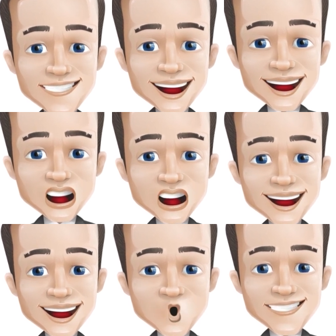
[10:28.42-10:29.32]
High
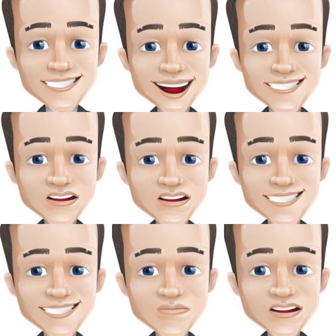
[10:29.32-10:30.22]
volume trades offer
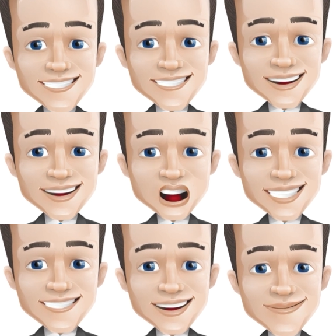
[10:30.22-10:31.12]
much needed
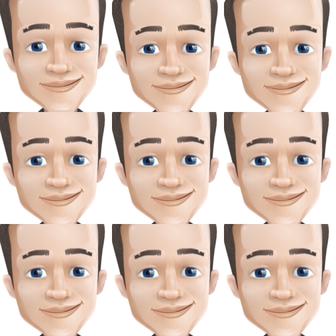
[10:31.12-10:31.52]
liquidity.